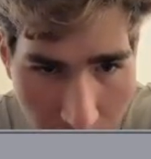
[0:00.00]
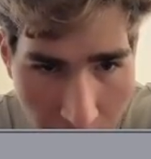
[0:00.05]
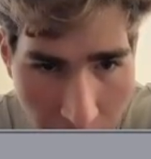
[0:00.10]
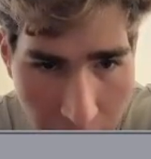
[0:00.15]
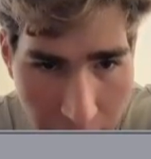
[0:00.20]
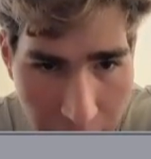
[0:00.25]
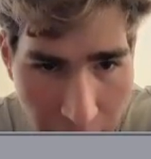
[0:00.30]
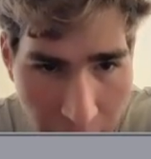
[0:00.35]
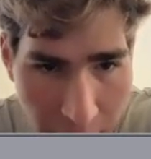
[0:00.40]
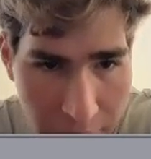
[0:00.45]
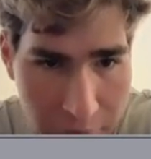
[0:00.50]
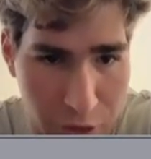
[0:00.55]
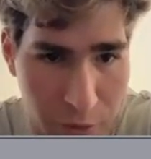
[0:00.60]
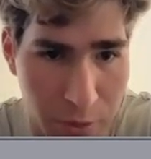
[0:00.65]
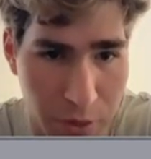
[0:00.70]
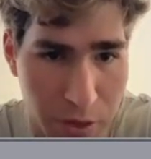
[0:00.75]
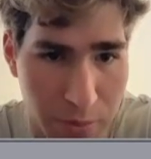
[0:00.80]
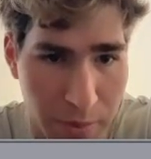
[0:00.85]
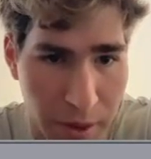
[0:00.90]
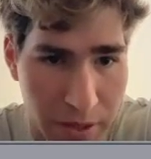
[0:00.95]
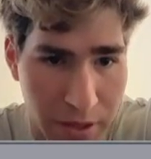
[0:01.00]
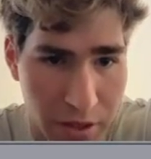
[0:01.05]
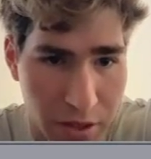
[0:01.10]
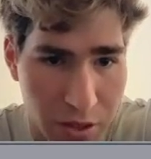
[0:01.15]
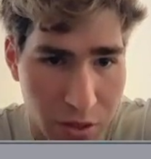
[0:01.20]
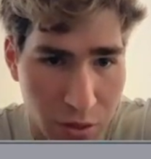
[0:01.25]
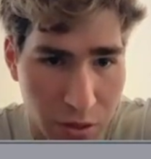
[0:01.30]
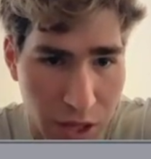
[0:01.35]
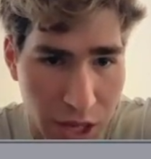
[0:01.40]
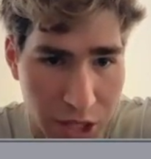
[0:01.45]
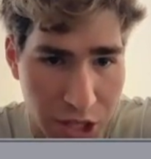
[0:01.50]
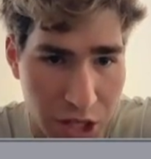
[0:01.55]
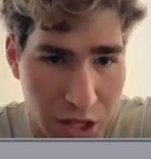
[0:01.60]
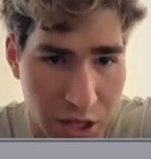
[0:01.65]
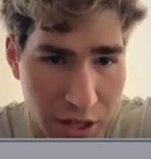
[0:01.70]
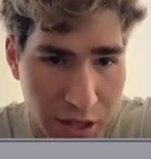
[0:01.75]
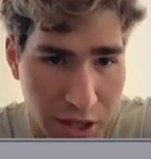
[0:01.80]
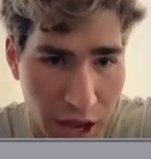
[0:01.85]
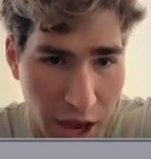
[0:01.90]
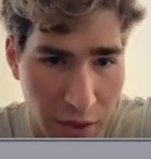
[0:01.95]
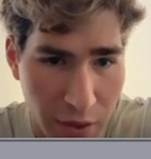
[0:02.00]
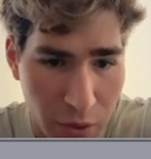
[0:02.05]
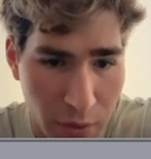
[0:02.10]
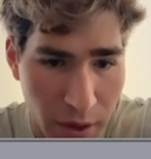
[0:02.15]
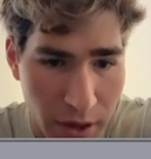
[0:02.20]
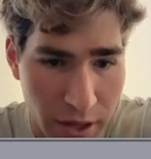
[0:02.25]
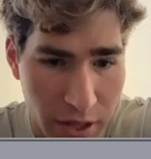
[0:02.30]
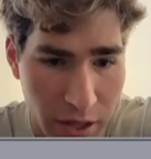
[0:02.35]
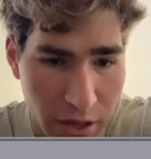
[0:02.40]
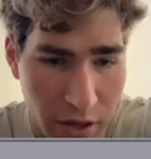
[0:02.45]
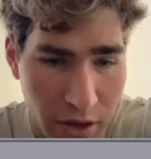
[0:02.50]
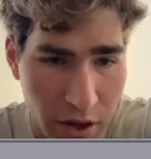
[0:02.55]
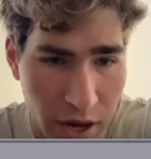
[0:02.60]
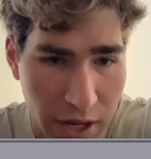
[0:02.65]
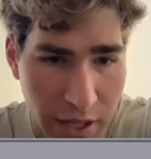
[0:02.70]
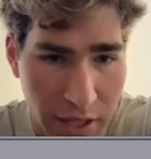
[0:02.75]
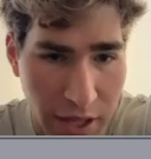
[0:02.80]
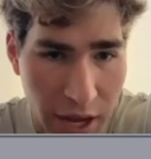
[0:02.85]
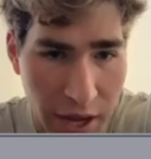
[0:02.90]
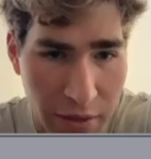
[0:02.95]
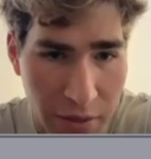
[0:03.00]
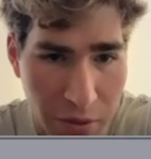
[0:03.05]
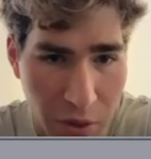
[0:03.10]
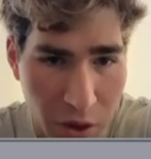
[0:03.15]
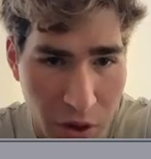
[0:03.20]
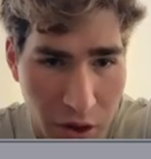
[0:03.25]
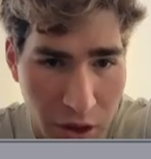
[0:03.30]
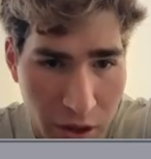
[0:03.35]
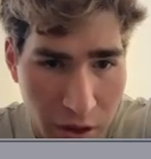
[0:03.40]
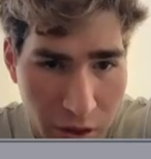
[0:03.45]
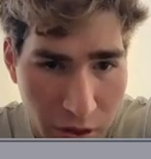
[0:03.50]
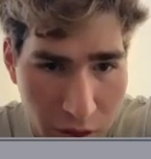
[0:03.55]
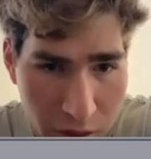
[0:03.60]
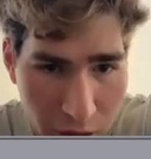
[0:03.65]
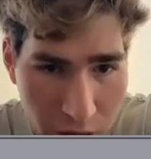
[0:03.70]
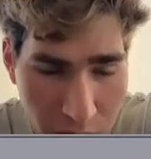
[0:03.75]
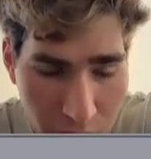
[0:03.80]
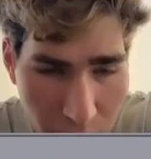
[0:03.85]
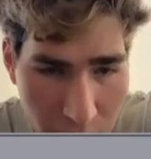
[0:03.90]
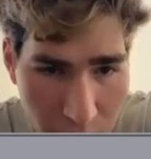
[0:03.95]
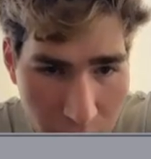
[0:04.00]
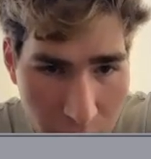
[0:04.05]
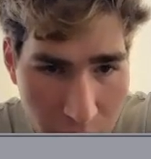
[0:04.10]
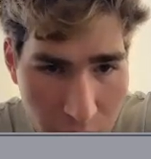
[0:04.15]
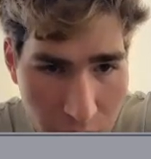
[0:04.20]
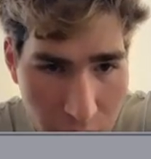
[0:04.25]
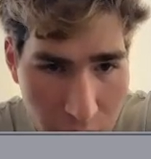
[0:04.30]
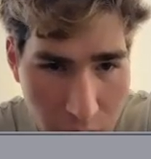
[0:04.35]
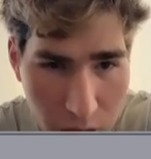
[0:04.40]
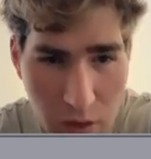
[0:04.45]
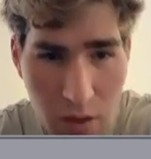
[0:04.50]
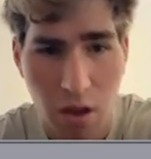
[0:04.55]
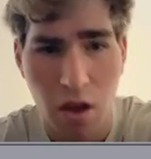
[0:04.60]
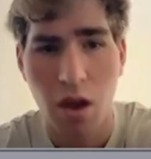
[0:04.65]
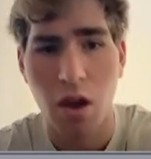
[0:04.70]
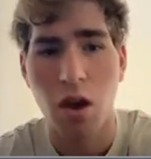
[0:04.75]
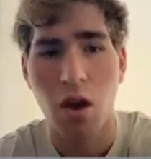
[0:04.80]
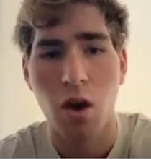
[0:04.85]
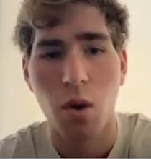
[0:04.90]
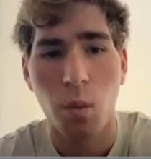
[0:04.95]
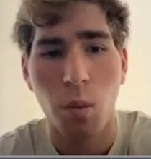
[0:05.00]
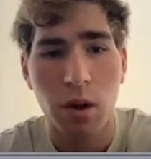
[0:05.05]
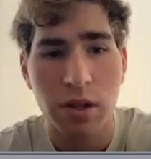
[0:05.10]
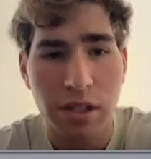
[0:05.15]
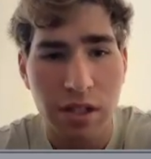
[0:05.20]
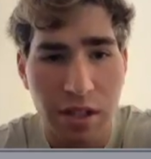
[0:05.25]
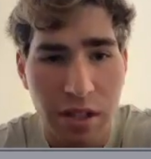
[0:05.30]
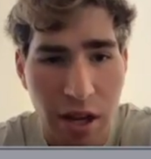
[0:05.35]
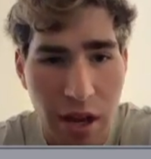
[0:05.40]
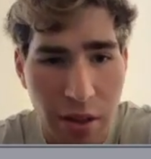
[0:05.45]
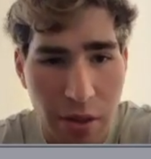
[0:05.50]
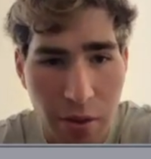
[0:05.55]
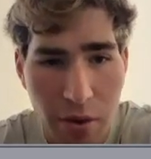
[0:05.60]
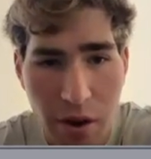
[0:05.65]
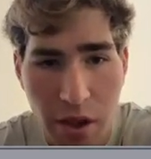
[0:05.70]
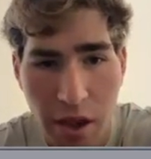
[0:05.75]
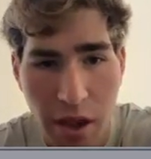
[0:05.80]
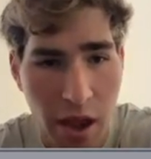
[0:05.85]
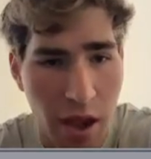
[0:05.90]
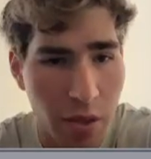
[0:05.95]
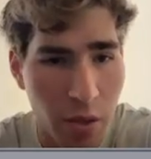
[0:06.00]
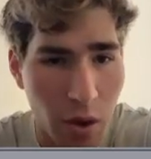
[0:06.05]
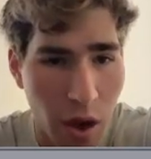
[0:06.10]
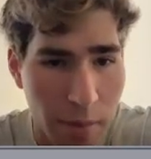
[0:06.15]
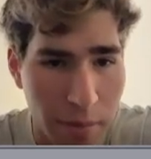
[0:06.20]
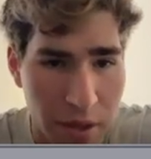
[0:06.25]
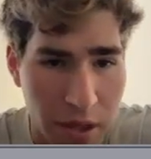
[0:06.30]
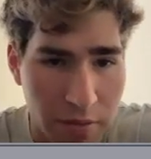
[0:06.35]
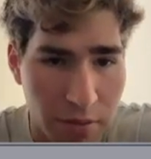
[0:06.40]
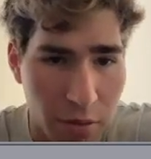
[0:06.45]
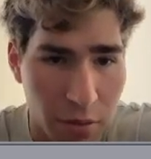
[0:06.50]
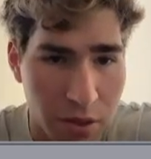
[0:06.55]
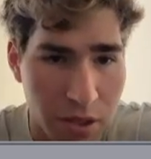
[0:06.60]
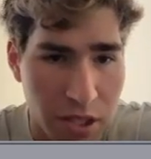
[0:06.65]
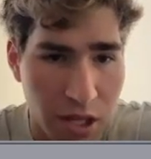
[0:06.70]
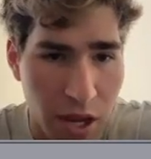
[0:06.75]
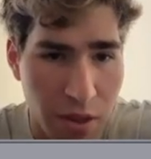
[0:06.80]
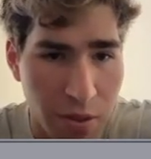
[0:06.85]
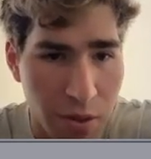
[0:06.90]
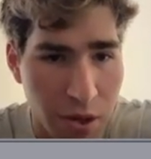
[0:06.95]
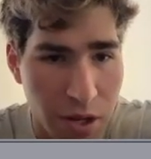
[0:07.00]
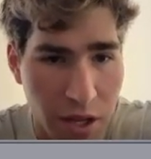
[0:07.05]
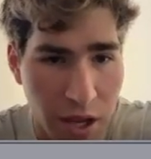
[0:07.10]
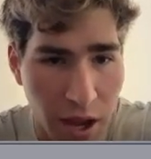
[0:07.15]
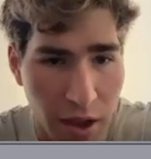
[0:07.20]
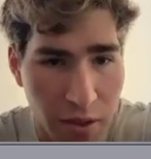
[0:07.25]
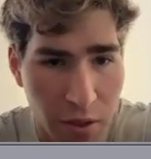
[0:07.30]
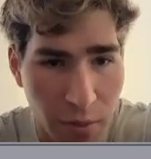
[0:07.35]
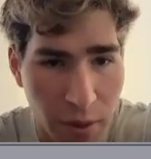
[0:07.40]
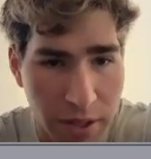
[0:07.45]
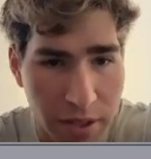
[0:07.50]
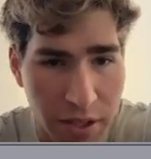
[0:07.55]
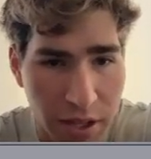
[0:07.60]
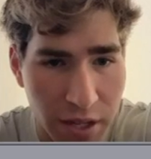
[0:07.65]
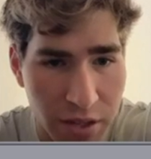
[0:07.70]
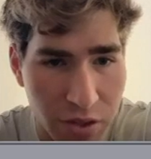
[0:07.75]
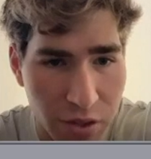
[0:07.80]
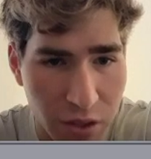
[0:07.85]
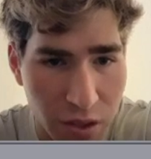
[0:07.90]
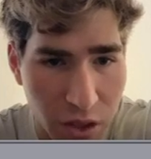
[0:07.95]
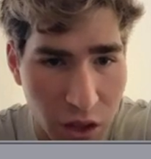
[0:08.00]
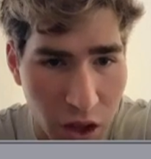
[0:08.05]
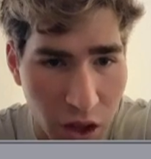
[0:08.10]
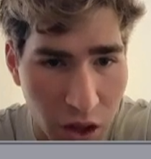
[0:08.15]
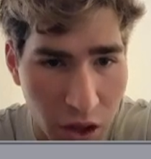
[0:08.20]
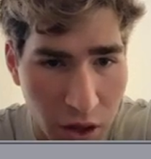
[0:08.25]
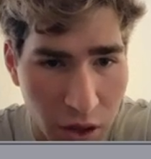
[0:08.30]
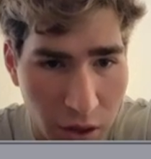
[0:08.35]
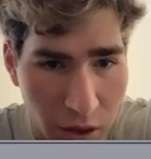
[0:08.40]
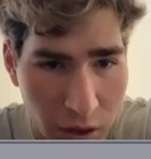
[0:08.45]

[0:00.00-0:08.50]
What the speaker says: after we respected it. So it was actually this candle right here at 9:30. Was it the 9:30 candle? I believe it was the 9:30 candle where I did enter in long.